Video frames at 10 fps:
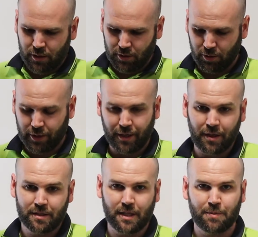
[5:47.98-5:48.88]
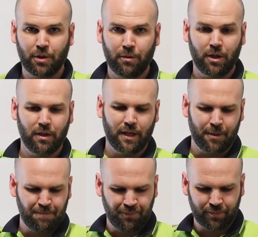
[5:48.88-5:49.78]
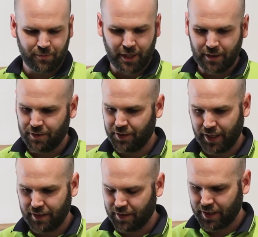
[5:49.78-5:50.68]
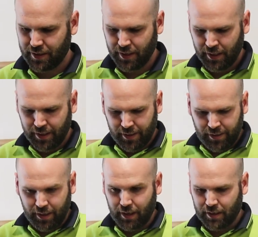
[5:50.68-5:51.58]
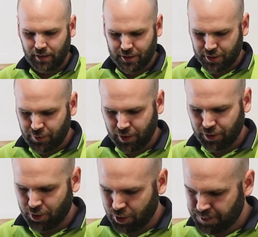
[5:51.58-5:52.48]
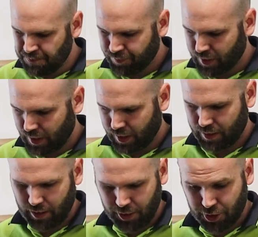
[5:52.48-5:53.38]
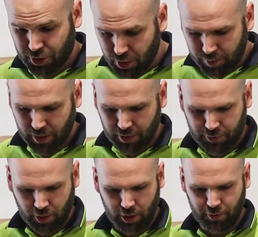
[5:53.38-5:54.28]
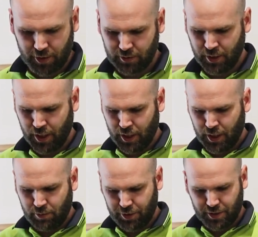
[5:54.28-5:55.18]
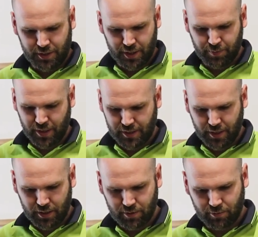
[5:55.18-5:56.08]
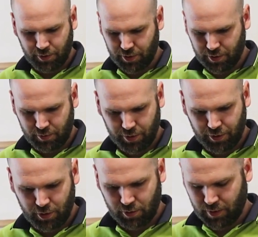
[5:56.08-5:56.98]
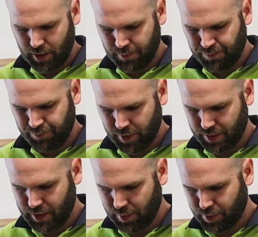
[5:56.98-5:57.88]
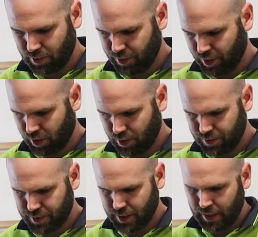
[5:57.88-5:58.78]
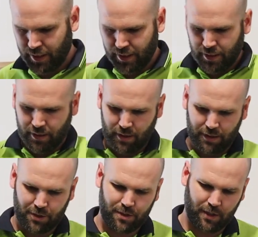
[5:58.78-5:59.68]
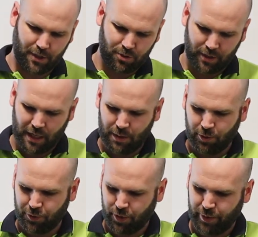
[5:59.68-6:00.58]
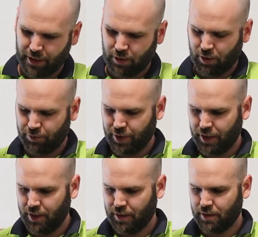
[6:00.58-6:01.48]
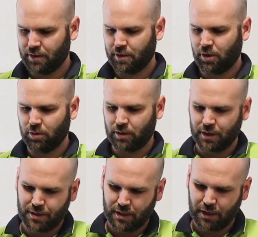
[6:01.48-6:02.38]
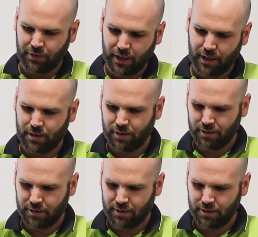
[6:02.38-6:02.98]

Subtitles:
Alrighty, so that's pretty well, the end of that. Clutch is feeling good, and you should be left over with just this piece here with your dampener and your hose, just the electronic cable for the back of the old clutch slave and